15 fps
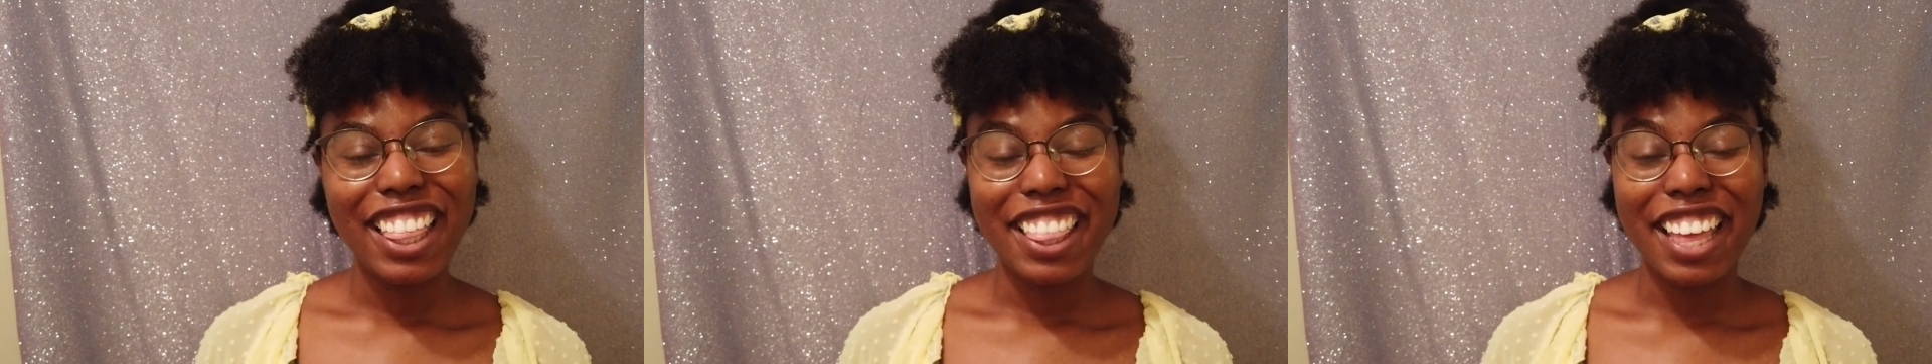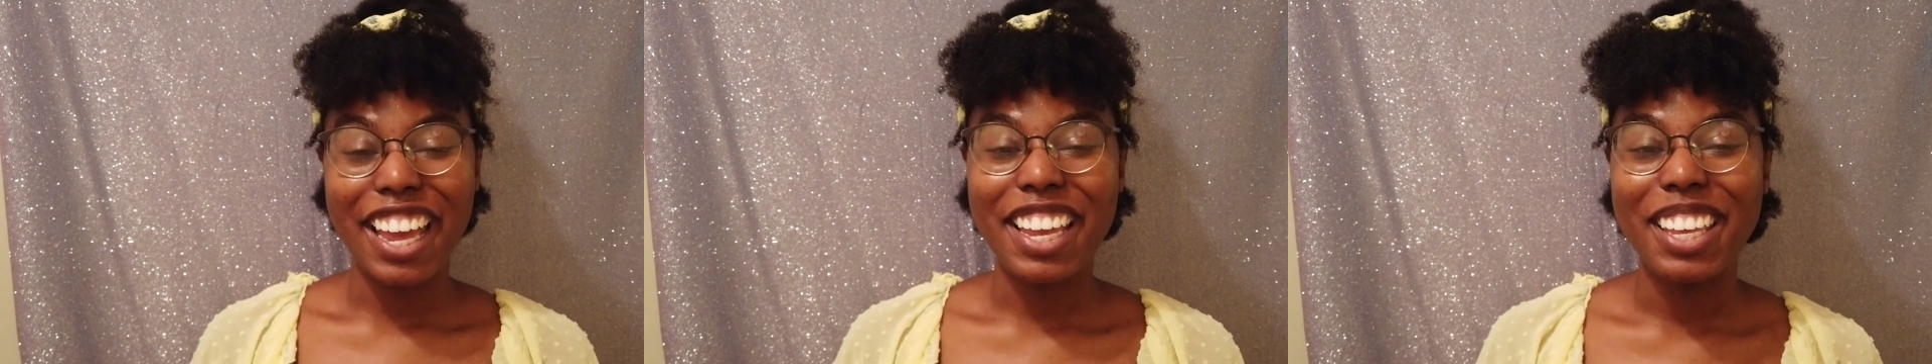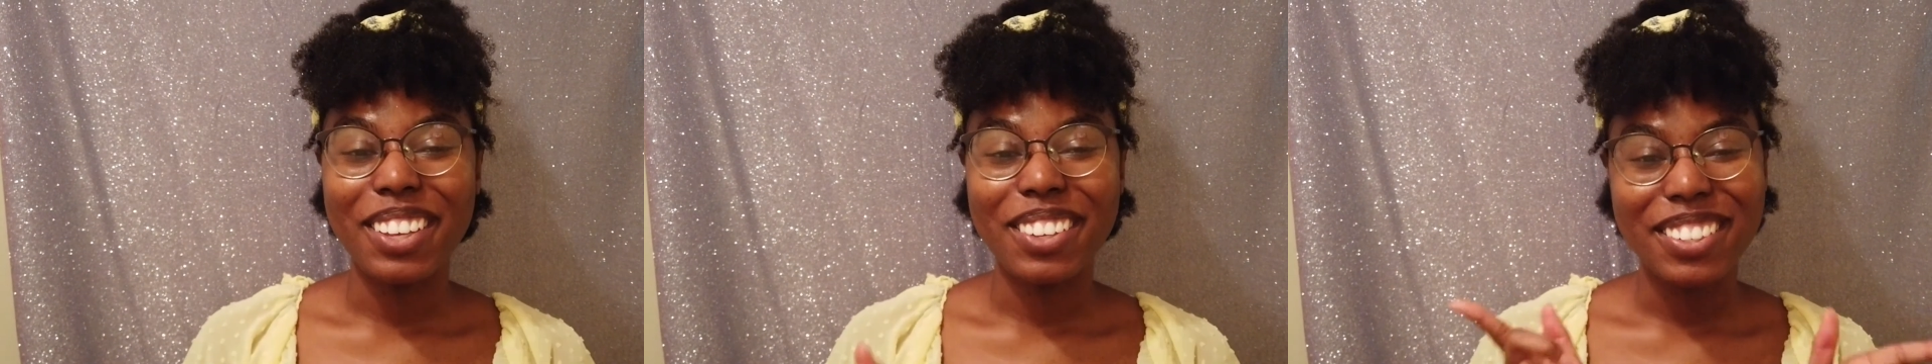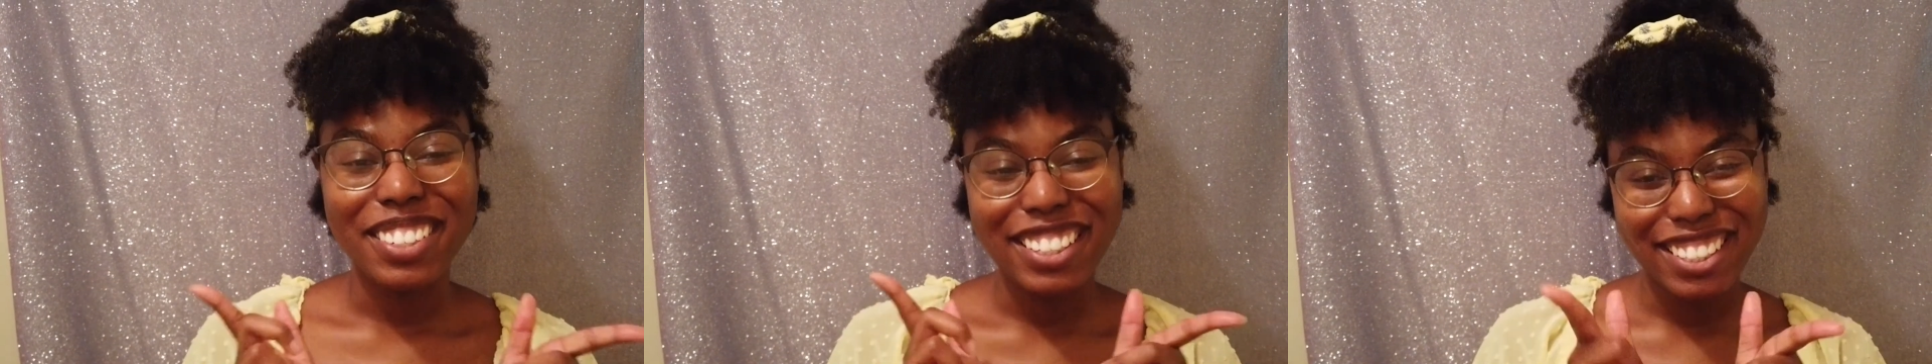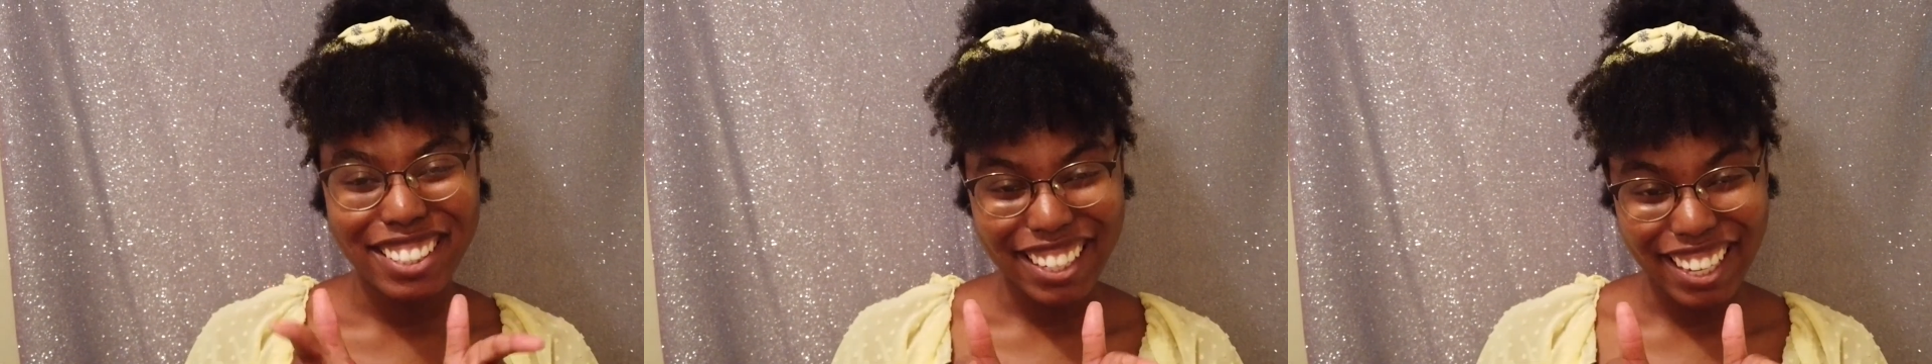that you'll
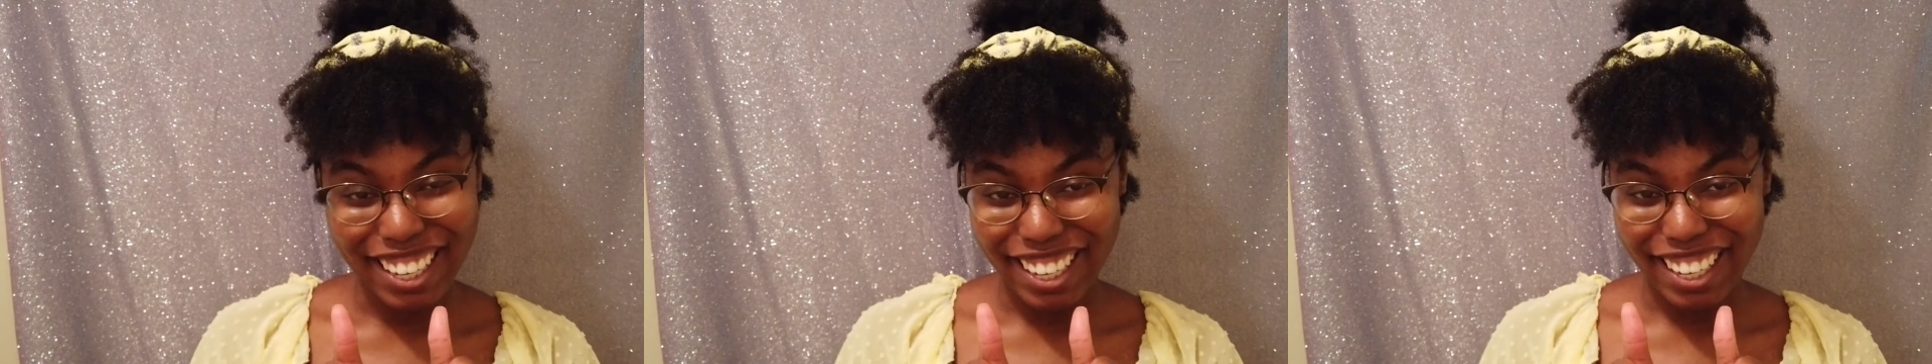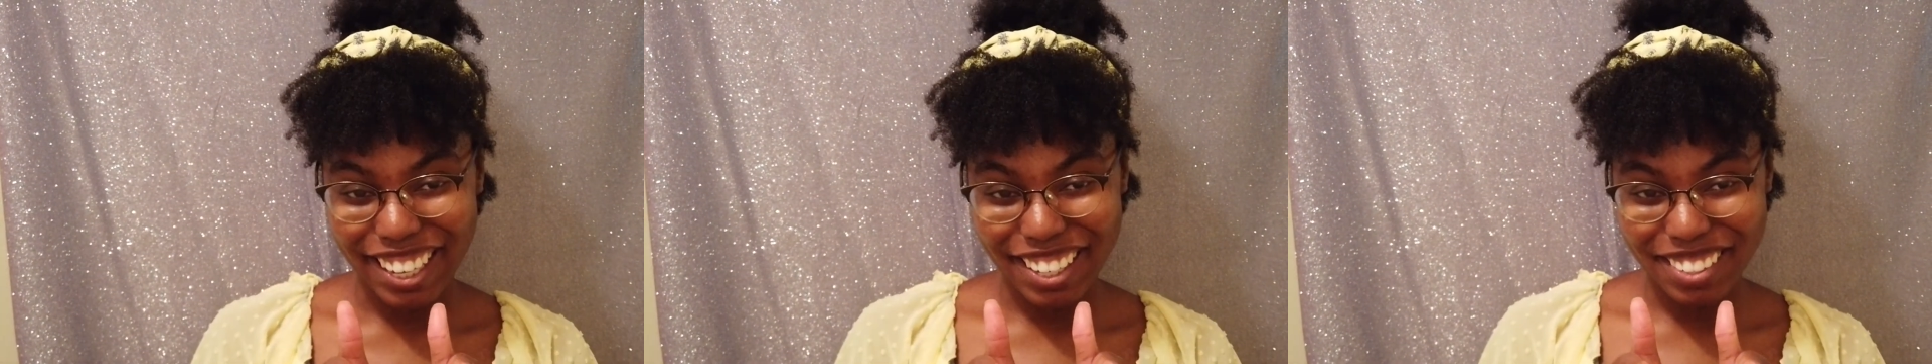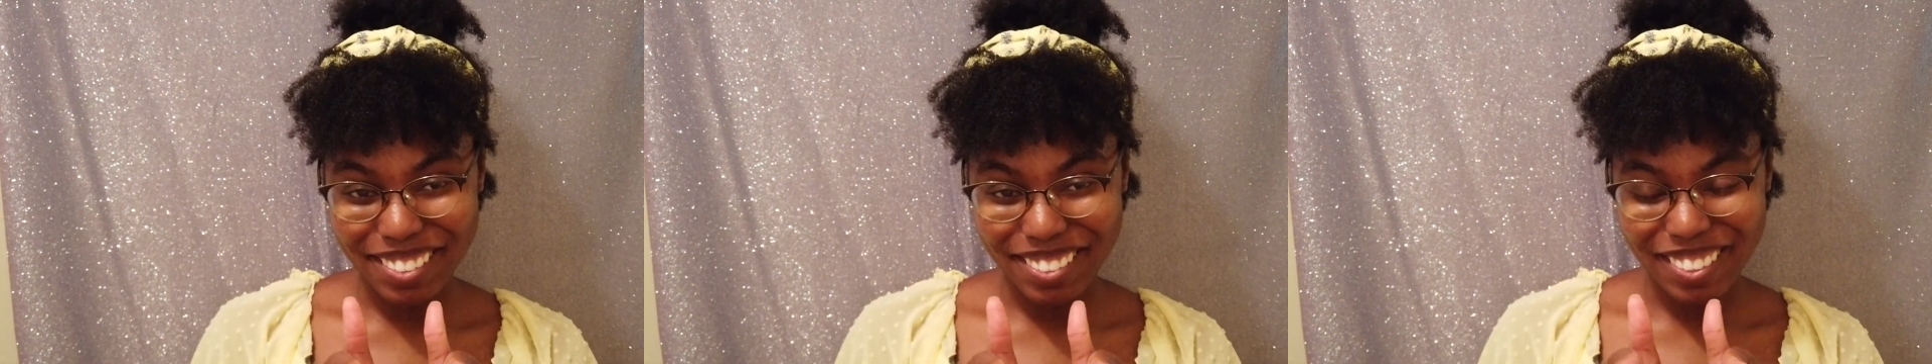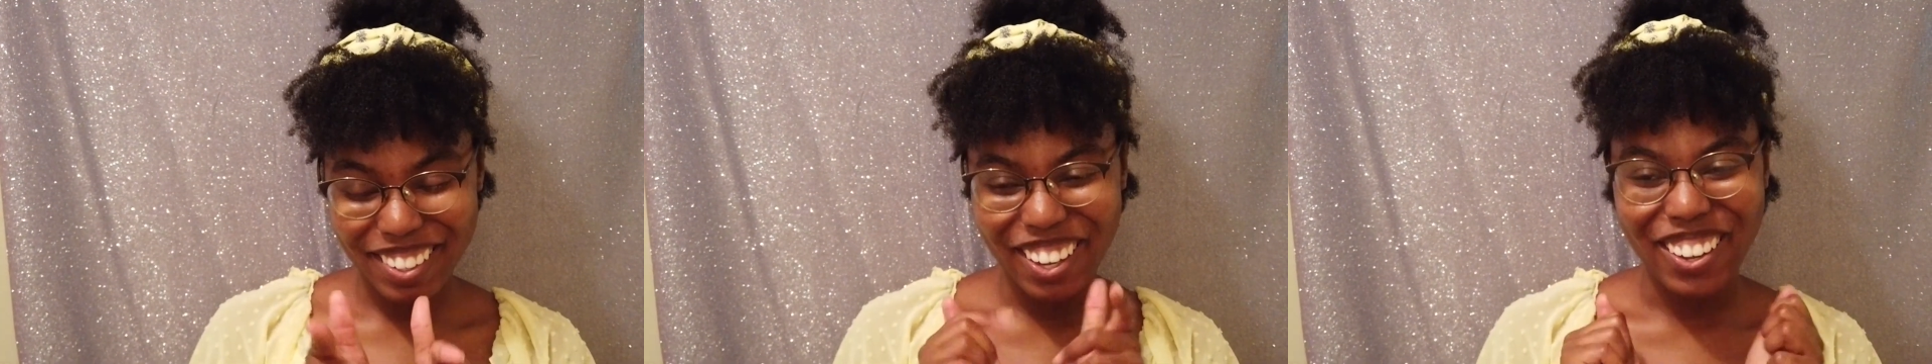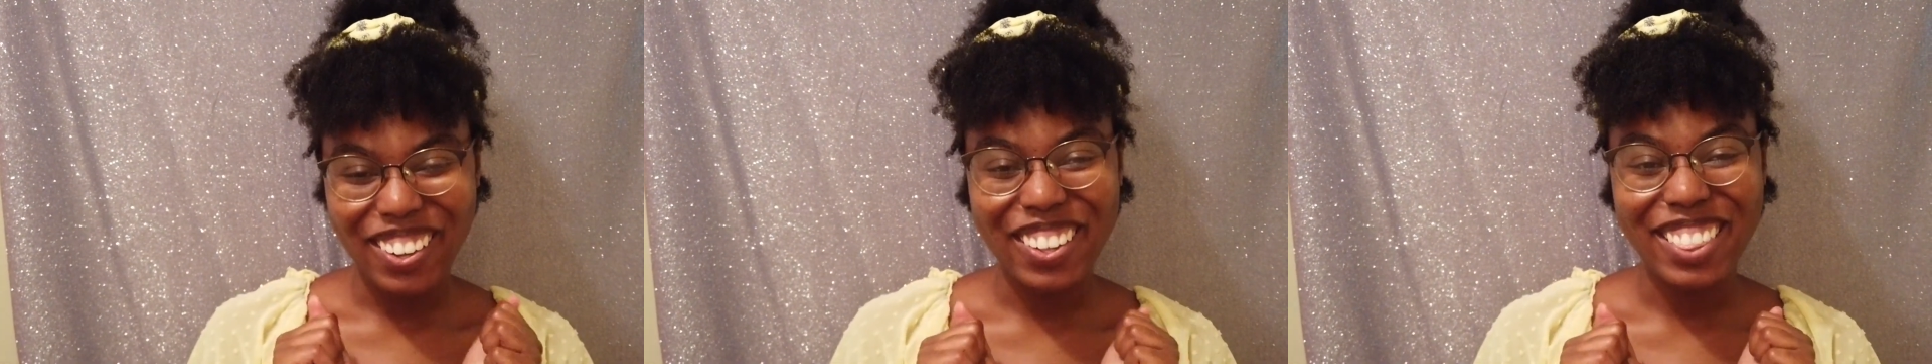see
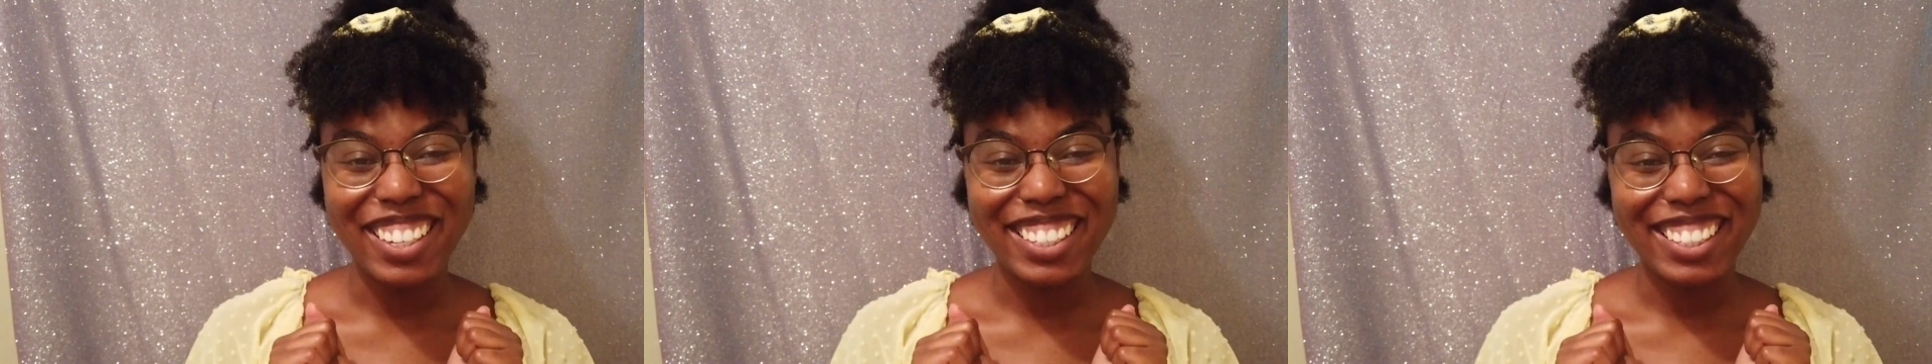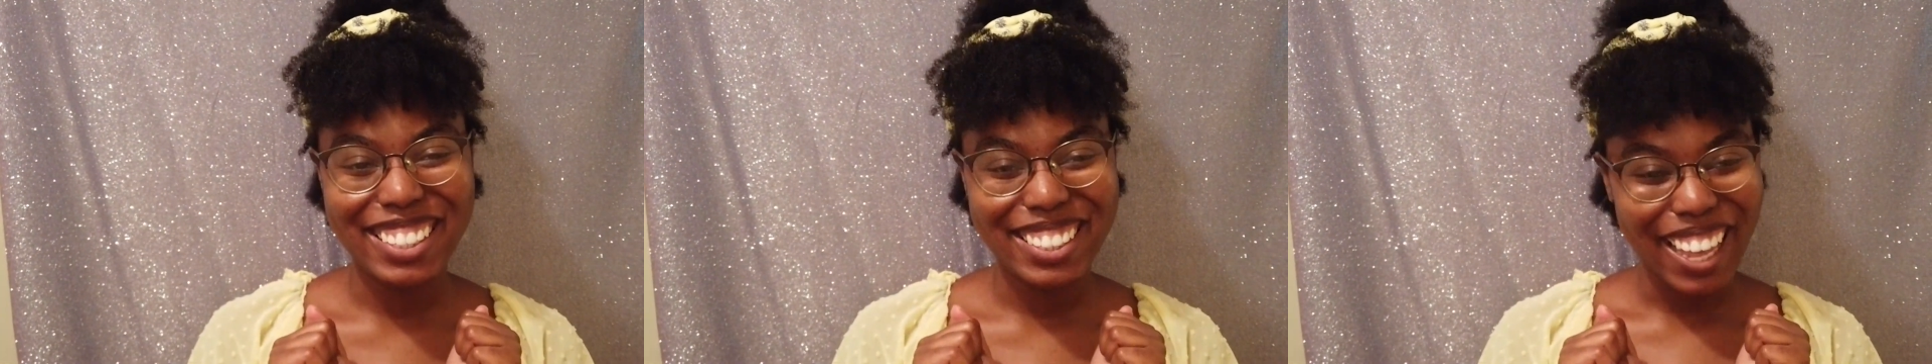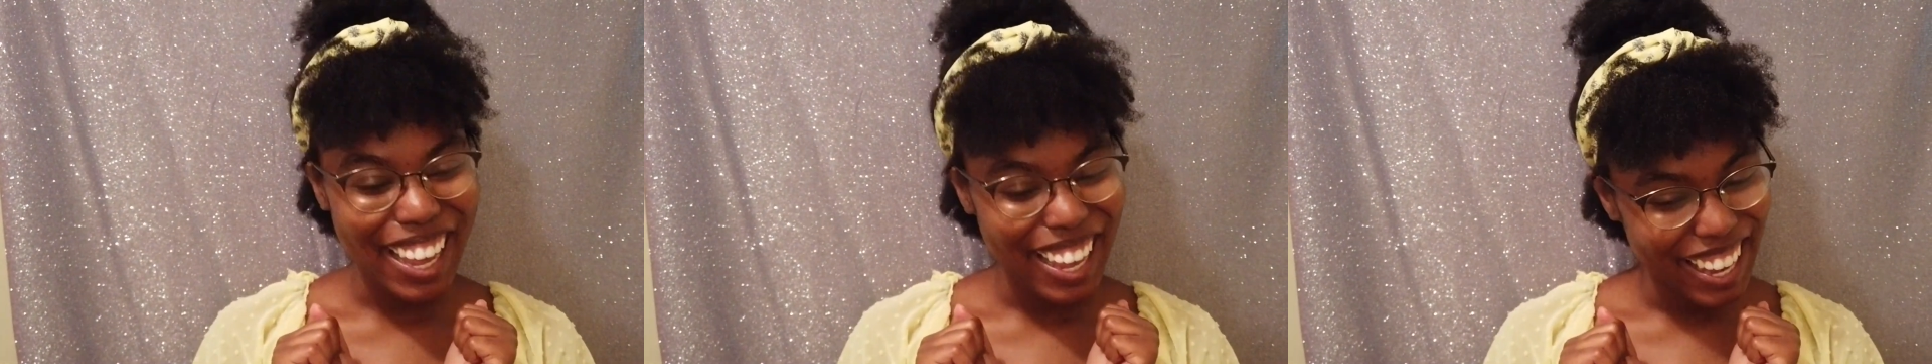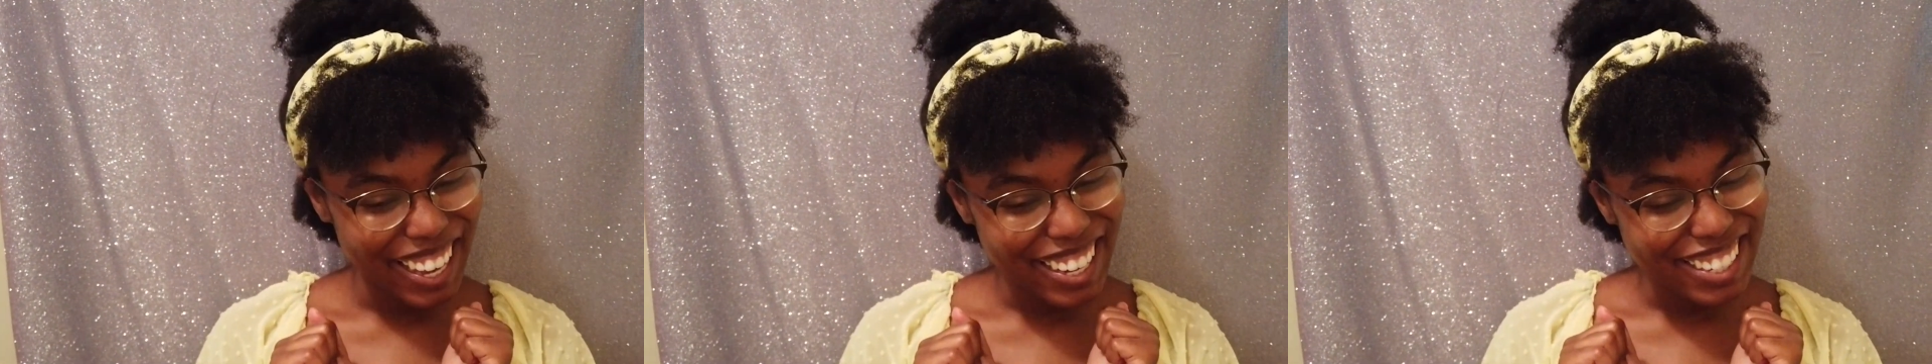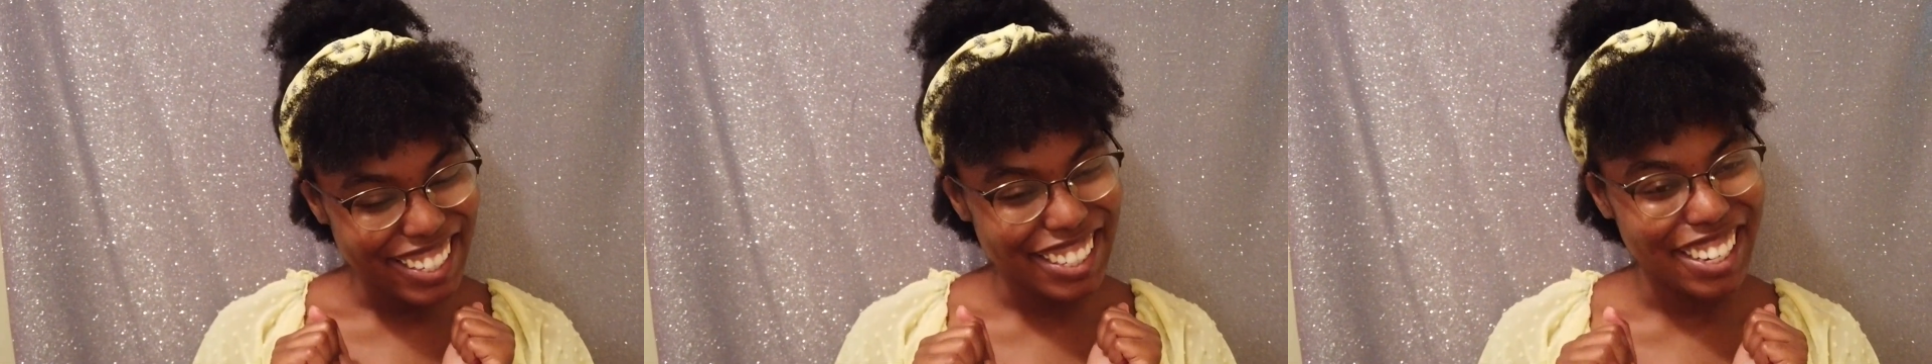on the site